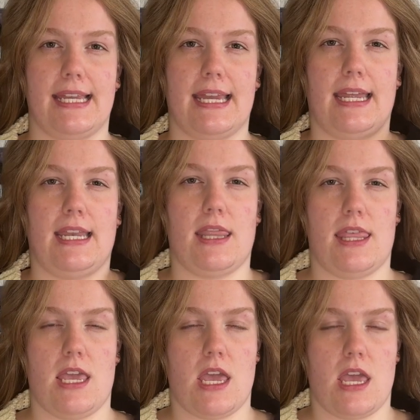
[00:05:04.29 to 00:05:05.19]
in
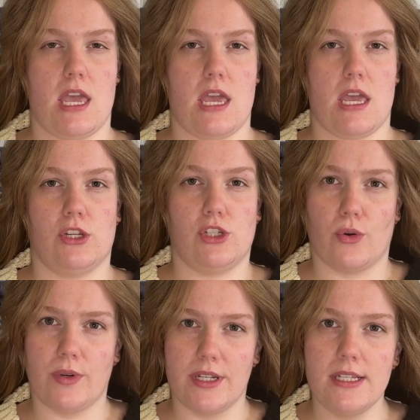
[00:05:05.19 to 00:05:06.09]
the
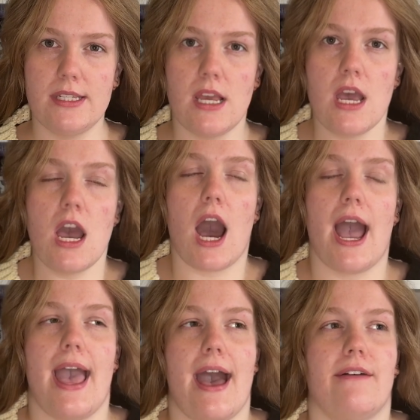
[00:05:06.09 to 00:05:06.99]
shoulders. I
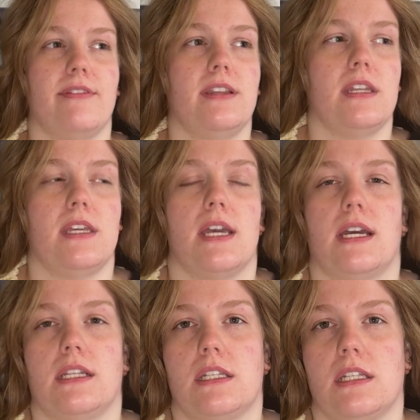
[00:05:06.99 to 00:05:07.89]
haven't
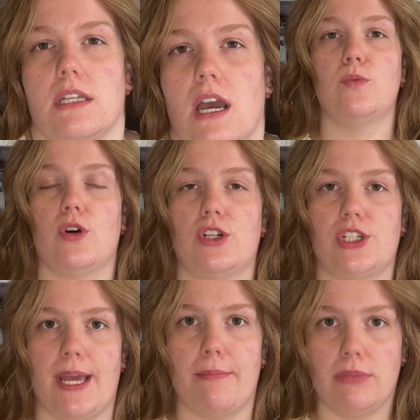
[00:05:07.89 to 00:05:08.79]
yet washed
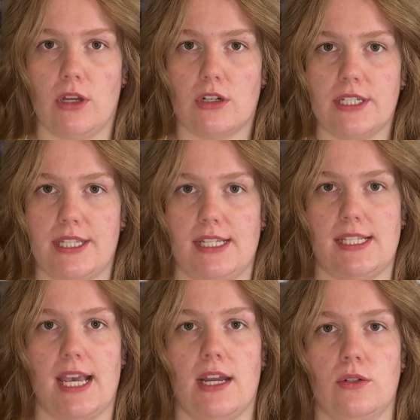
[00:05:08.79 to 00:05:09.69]
and blocked this
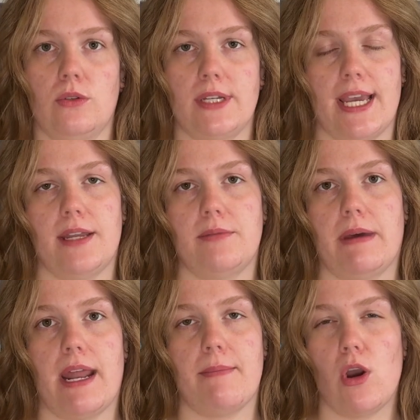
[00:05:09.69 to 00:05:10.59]
at all yet,
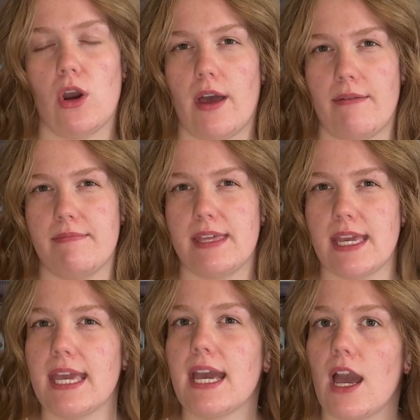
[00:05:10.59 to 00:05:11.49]
but I'm
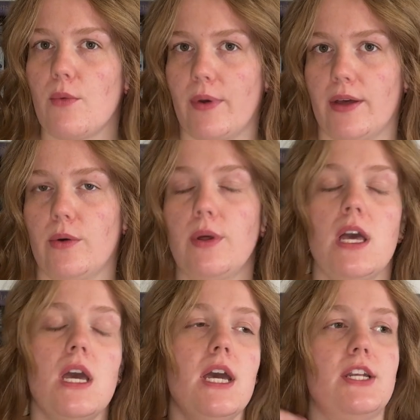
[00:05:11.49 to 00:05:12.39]
thinking I will,
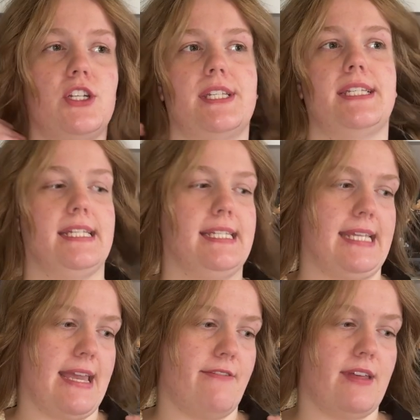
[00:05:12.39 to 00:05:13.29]
just to
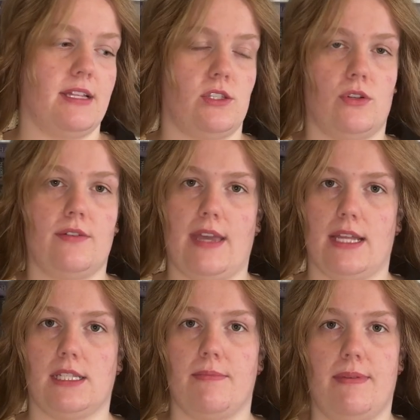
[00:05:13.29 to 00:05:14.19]
see if that sort of
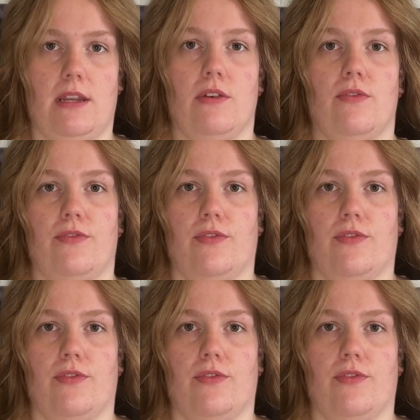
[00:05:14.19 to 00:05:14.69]
gets a bit of